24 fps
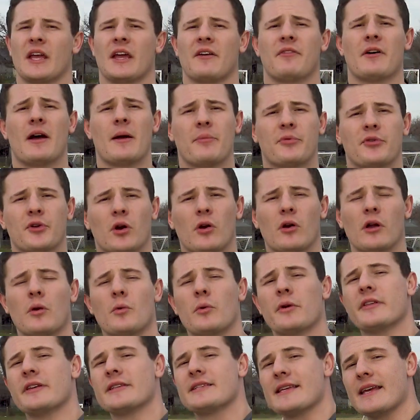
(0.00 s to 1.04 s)
If I'm throwing
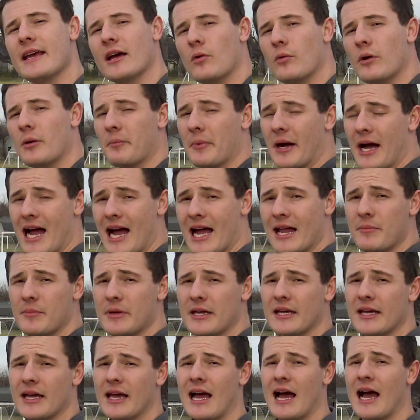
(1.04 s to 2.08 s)
with a tailwind behind
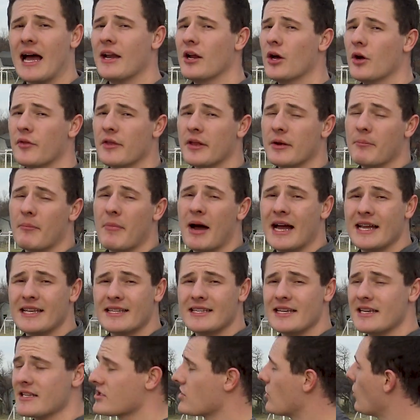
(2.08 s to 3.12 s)
me, I know that my
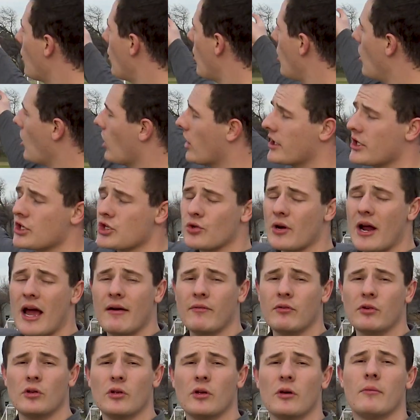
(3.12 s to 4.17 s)
discs are all going to
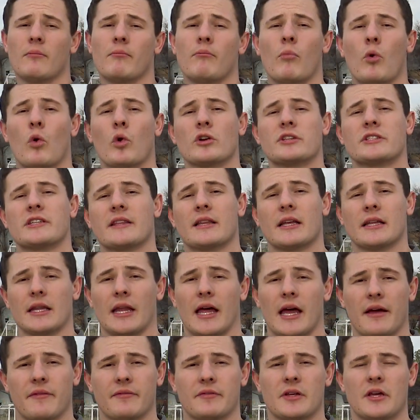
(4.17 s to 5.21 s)
travel more to the
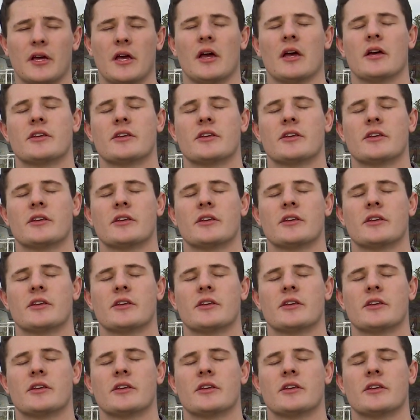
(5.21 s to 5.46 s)
left.